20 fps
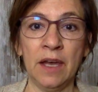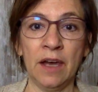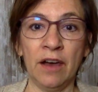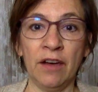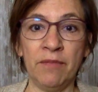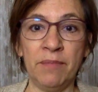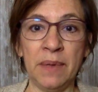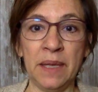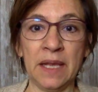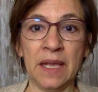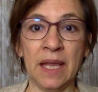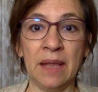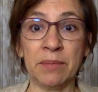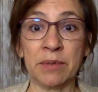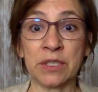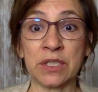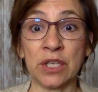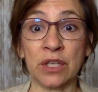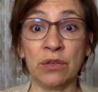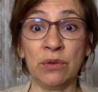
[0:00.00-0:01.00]
of being
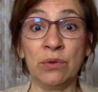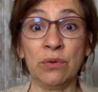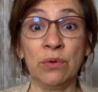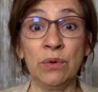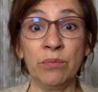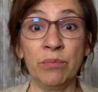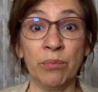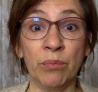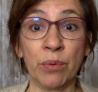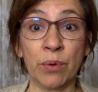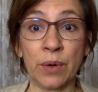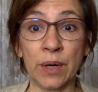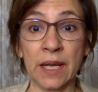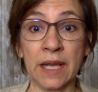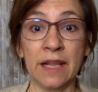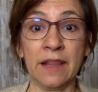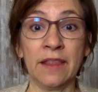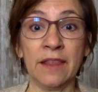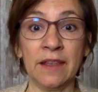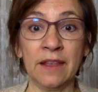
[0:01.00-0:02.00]
able to
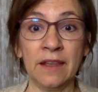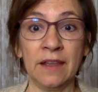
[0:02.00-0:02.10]
breathe,